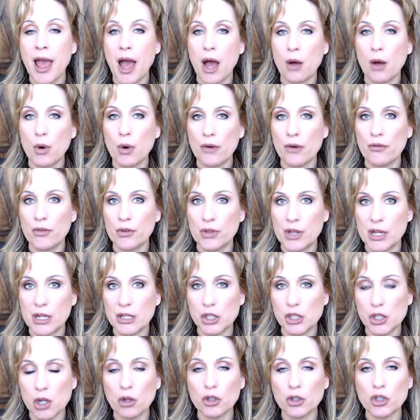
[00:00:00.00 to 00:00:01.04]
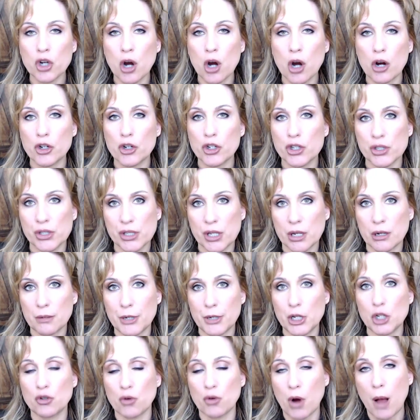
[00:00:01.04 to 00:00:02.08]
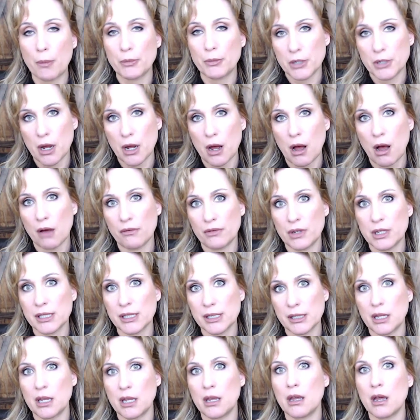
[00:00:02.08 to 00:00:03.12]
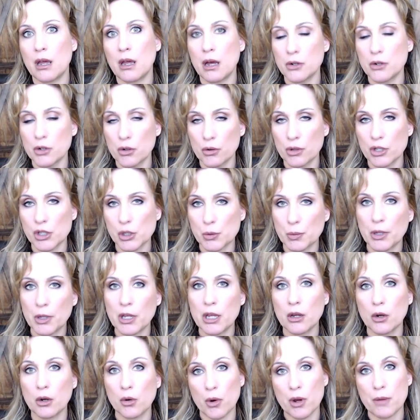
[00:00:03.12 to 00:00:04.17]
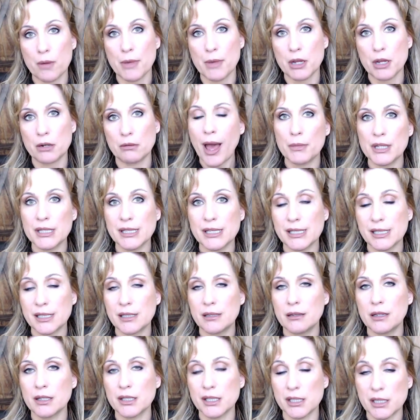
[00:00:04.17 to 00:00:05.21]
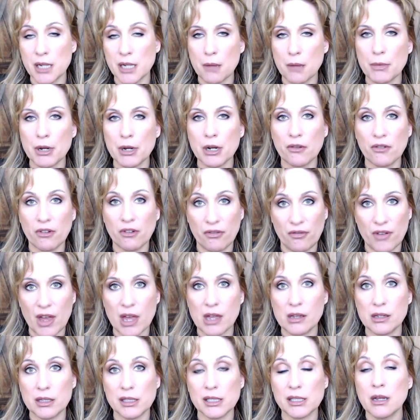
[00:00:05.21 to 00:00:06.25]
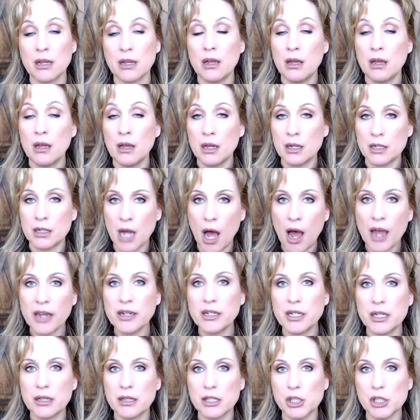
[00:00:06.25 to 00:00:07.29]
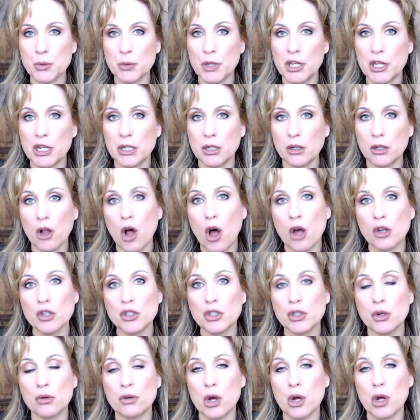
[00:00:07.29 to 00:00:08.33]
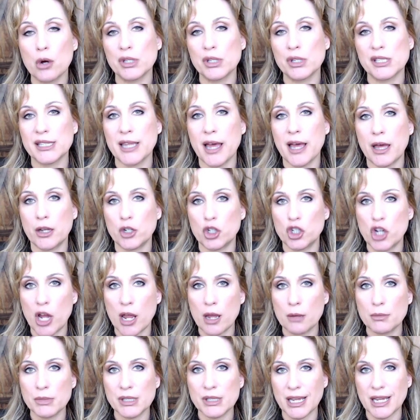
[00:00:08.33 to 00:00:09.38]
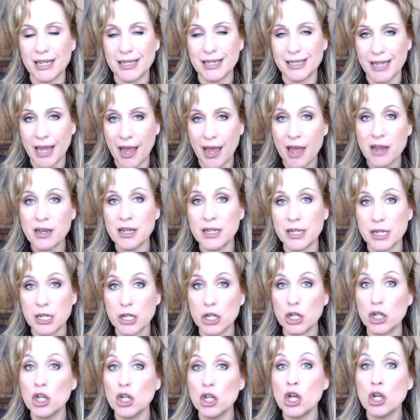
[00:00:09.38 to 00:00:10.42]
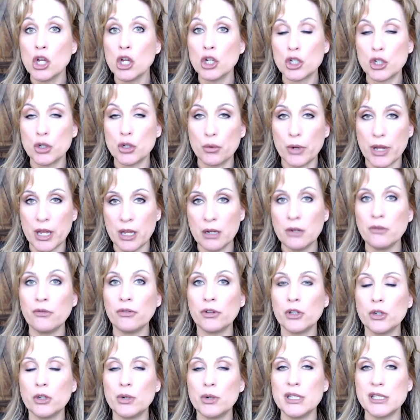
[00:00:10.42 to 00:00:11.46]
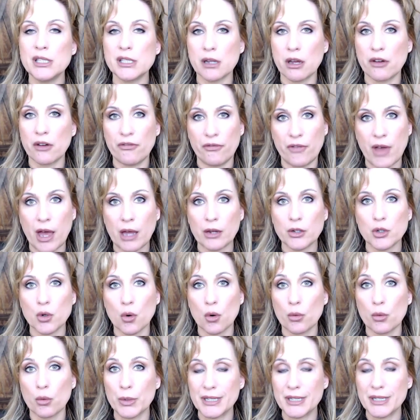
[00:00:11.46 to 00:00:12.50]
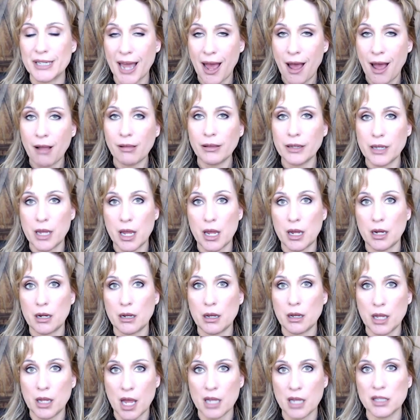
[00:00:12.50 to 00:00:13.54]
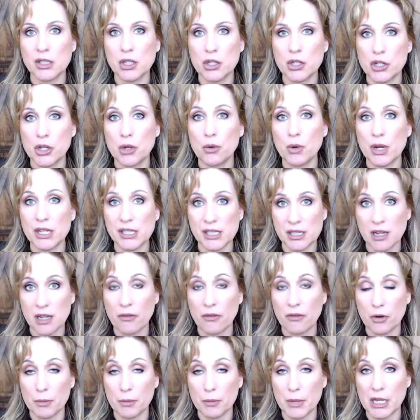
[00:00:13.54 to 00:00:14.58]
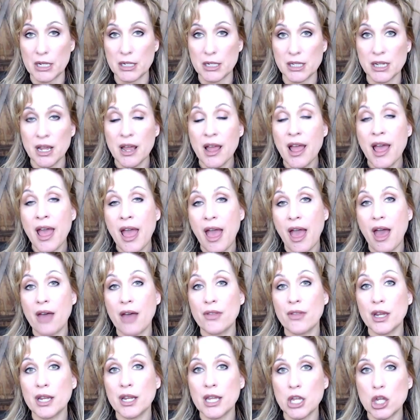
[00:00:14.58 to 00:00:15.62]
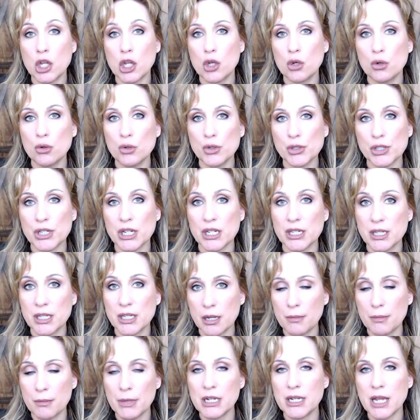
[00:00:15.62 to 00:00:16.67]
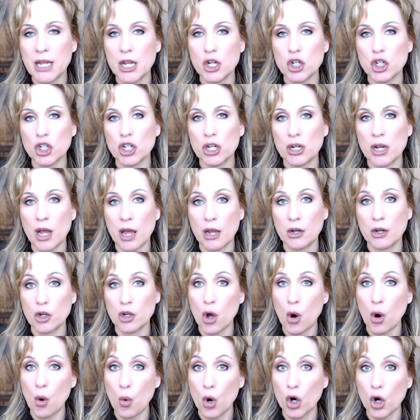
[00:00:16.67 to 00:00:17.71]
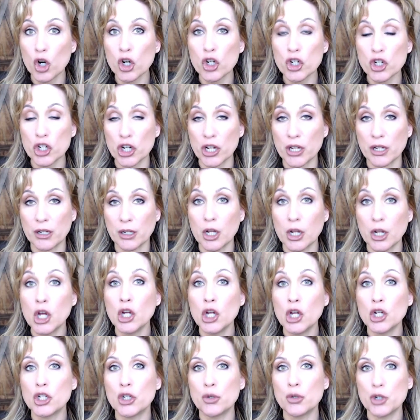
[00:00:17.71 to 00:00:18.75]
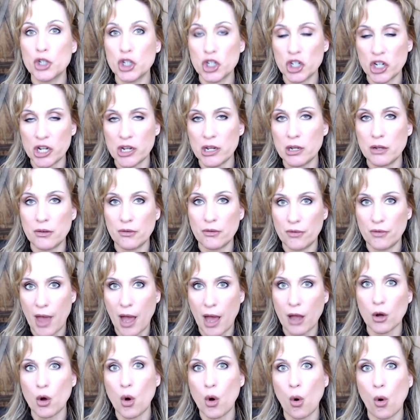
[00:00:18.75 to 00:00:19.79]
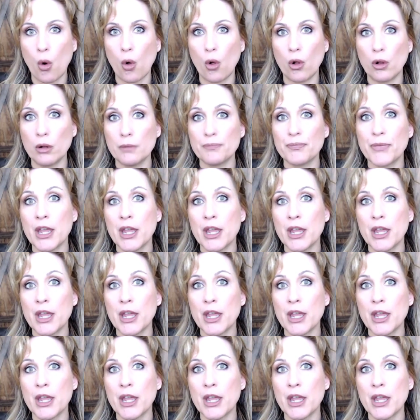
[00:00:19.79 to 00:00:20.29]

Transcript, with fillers: However, the assault charge is going to be dropped, obviously, under this plea agreement. This the statement of offense tied to this plea deal also notes that James intended to influence, affect, or retaliate against the US government, and that he used intimidation and coercion to achieve that goal.